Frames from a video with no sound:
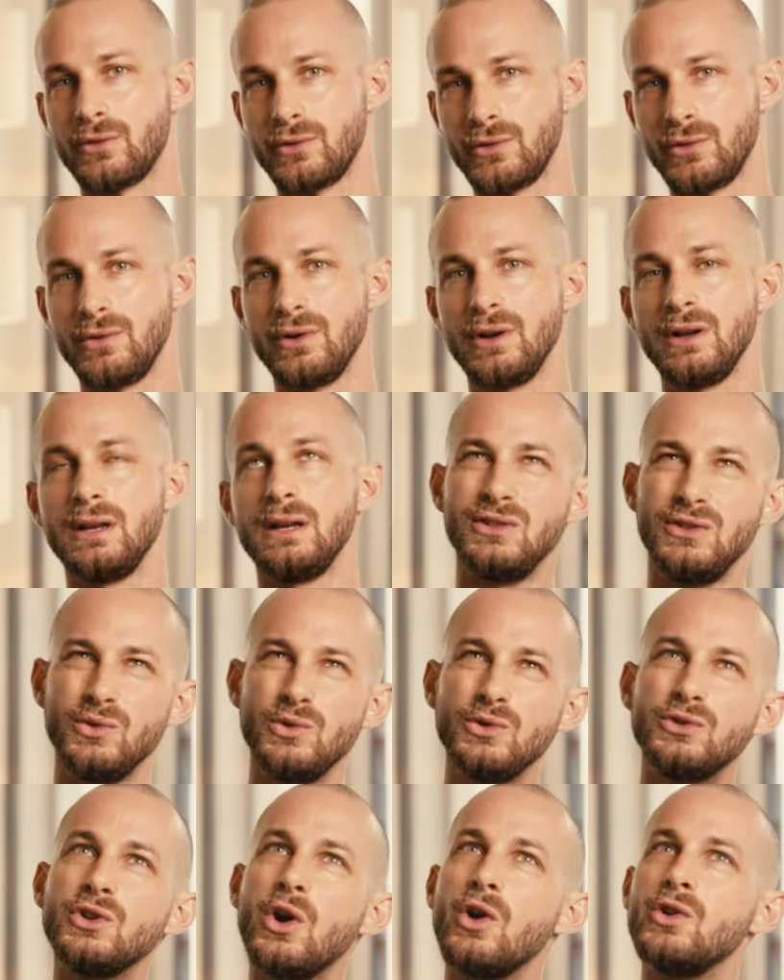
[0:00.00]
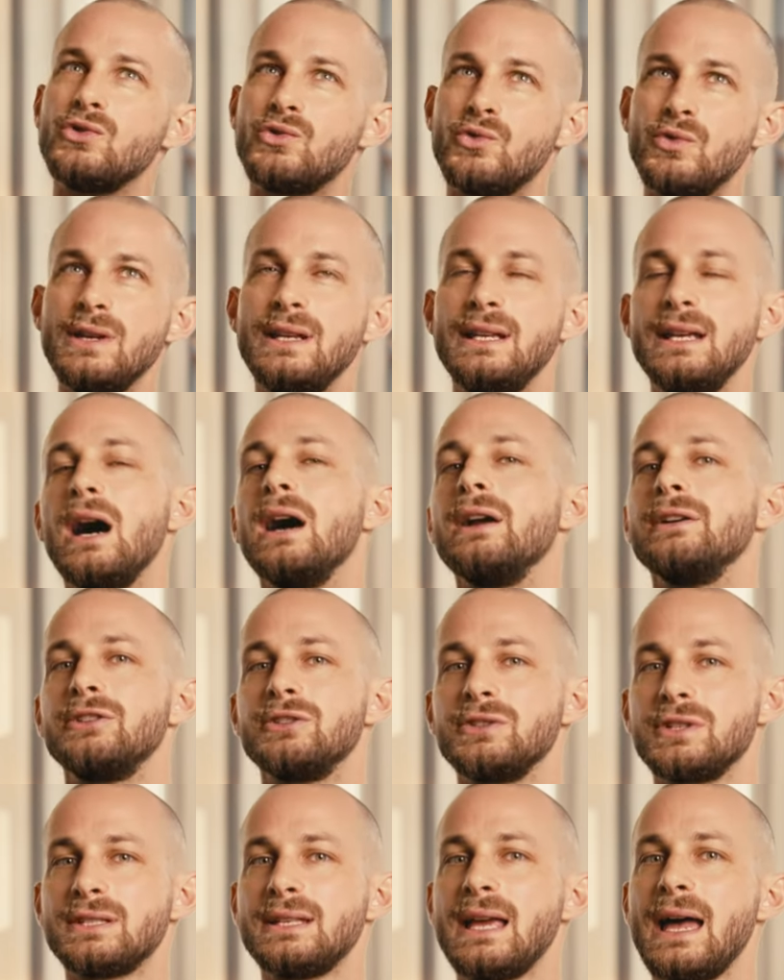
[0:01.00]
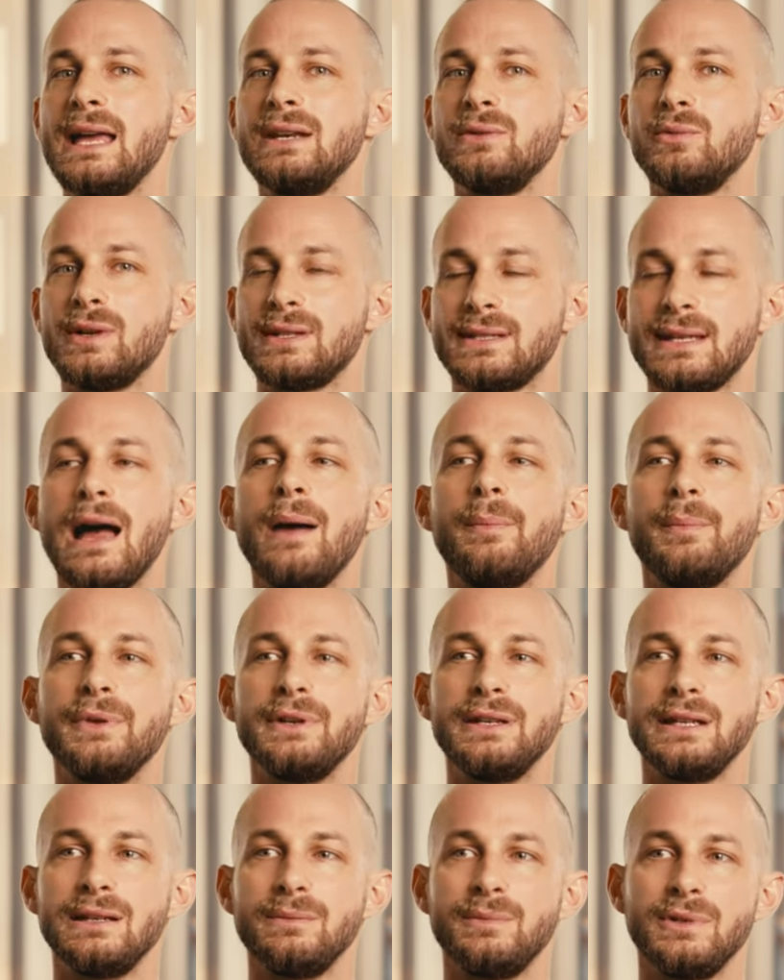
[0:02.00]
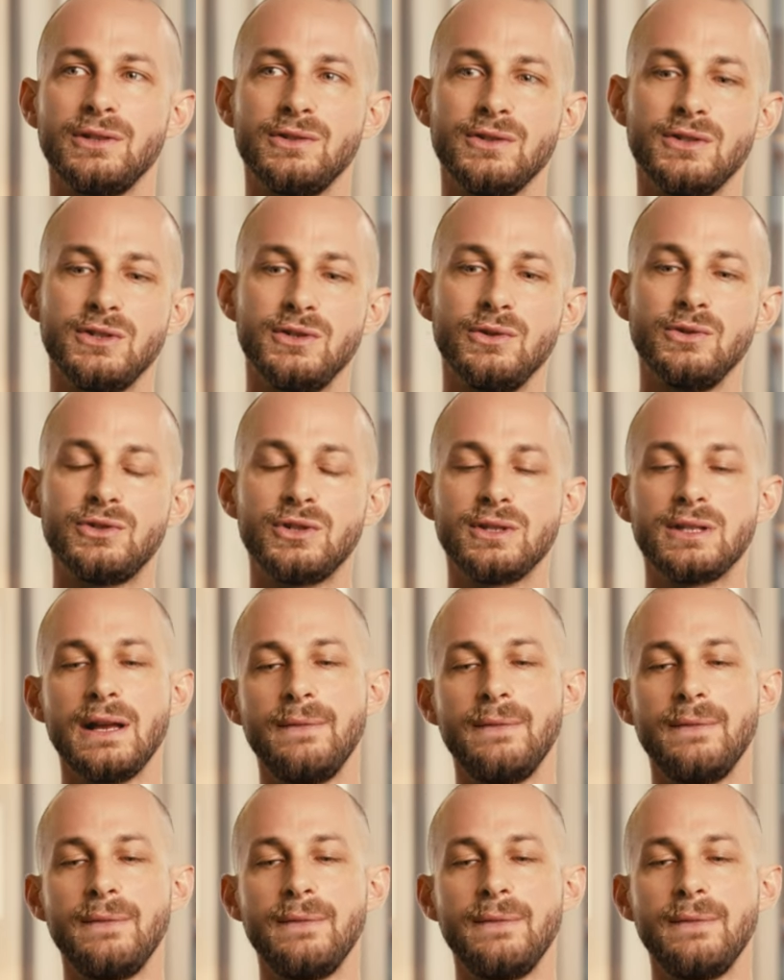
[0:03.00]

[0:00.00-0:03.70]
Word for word: through, you don't really understand what's happening, because you